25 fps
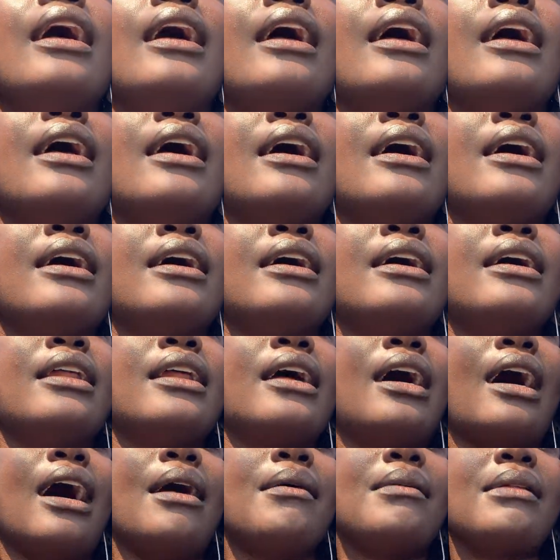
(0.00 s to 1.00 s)

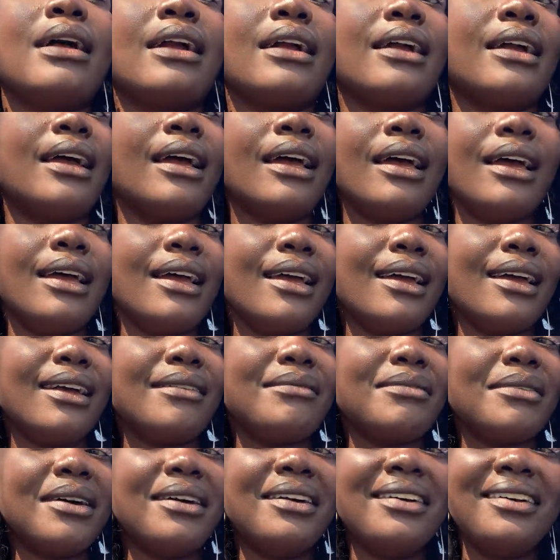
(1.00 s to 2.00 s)
And I'm like,
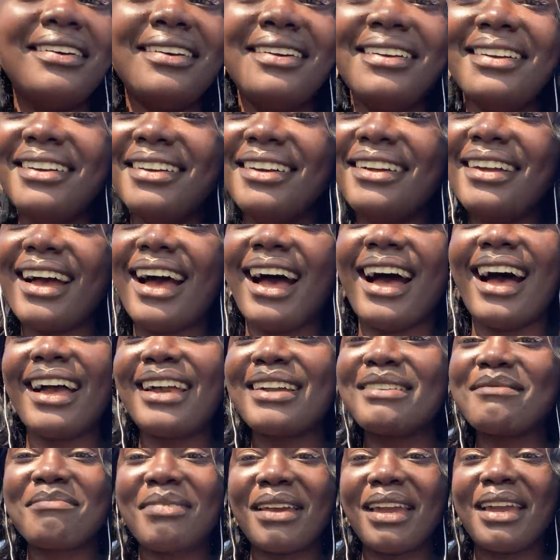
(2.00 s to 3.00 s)
hey,
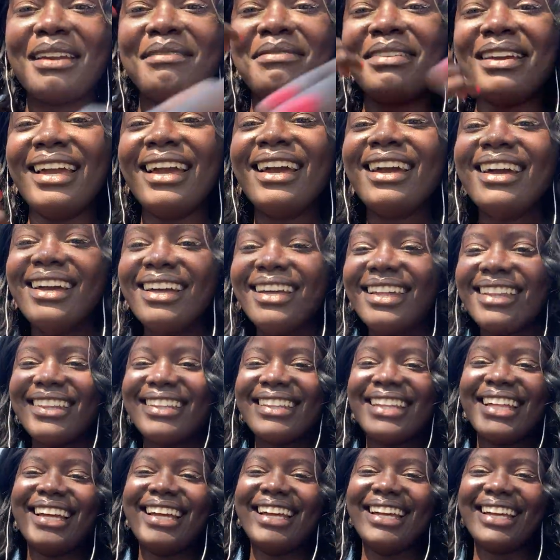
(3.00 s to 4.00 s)
hi, baby.
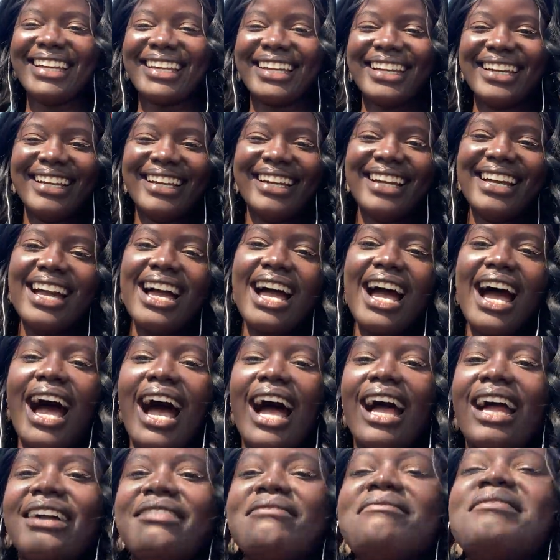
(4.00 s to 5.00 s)
Like,
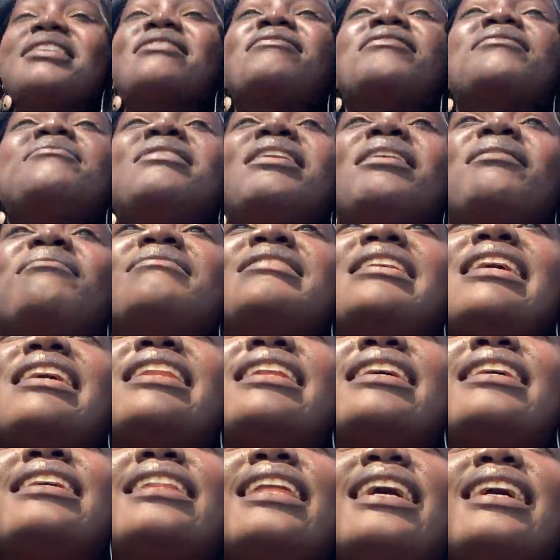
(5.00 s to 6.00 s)
I'm, even when I'm
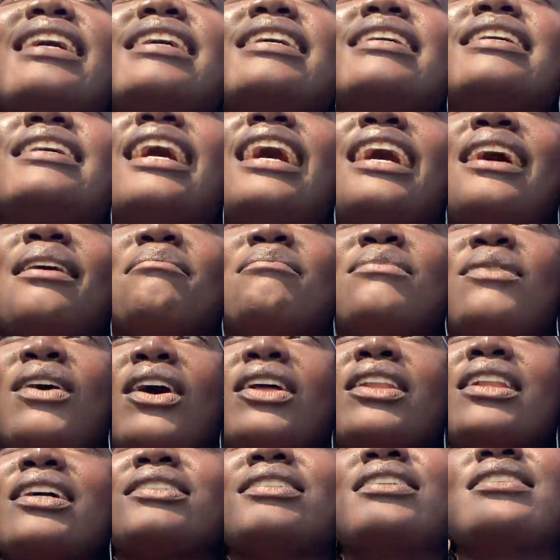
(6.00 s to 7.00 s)
dating, like, I'm
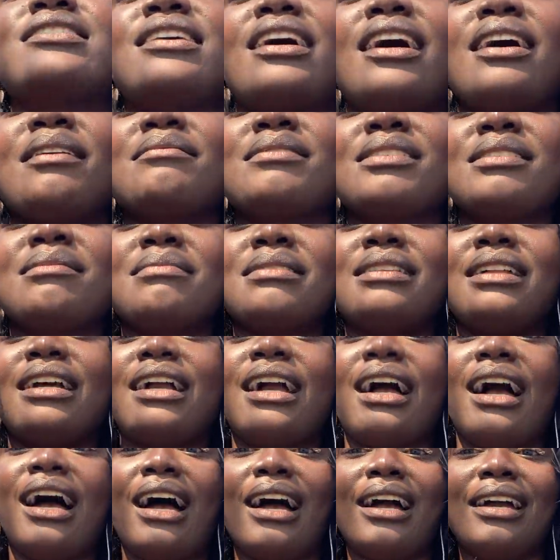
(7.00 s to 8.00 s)
not, like, the type to be
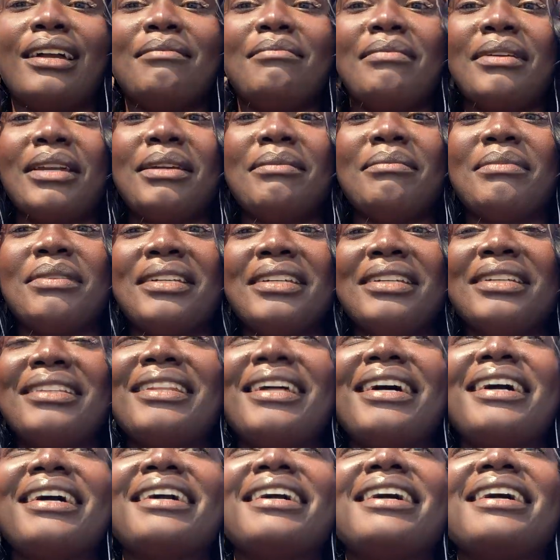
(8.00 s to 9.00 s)
like, hi, baby.
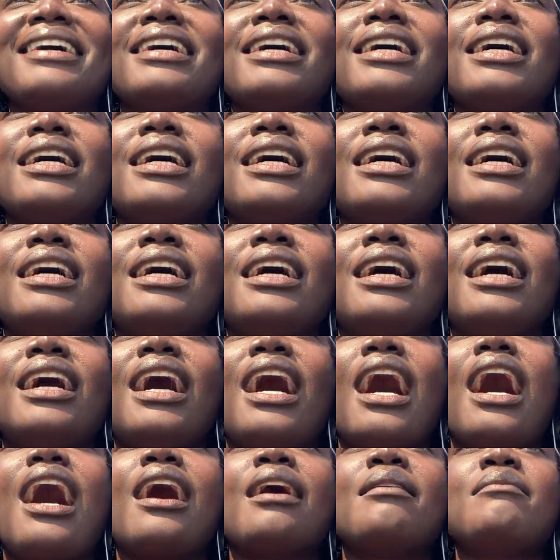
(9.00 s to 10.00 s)
Like,
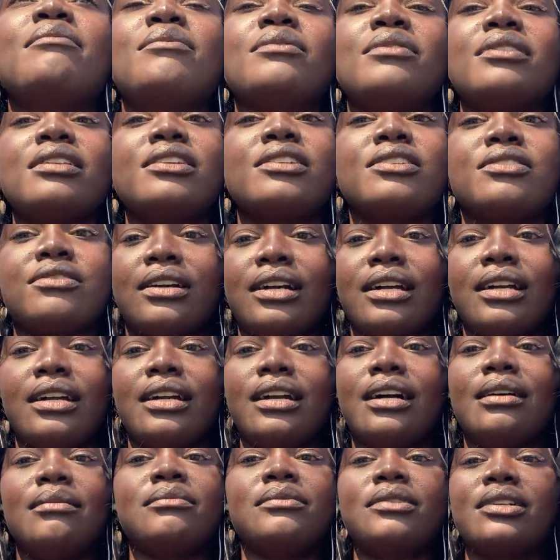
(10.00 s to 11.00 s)
I'm really
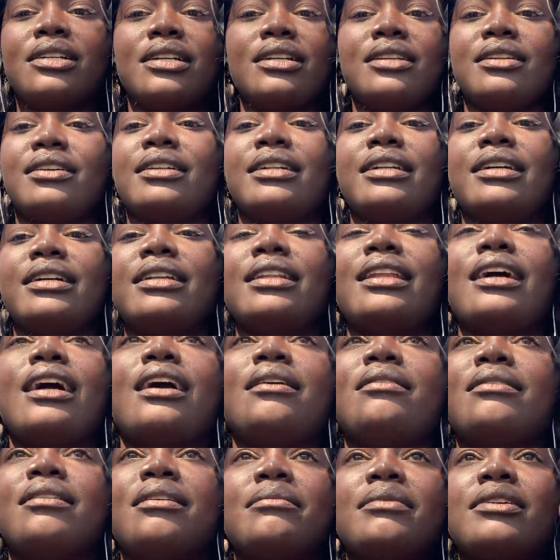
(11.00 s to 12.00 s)
trying. I'm working on it. Like,
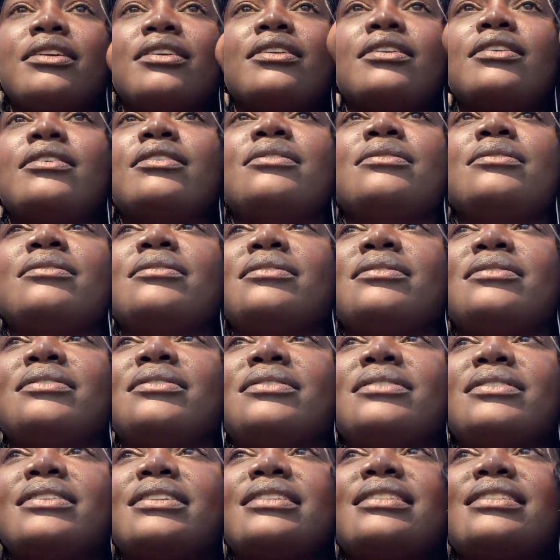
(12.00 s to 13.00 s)
I want to be cute
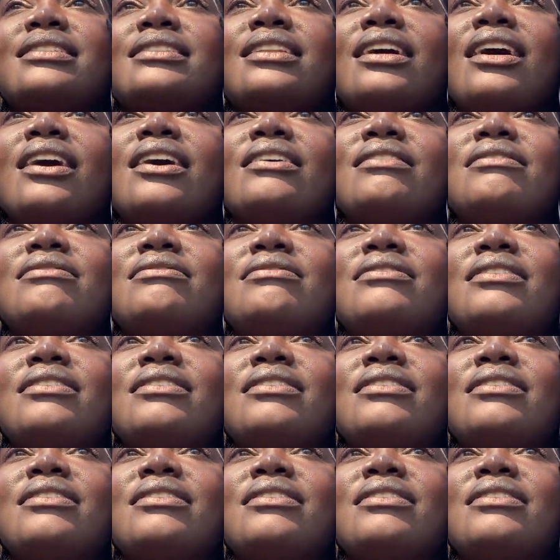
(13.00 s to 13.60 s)
and stuff.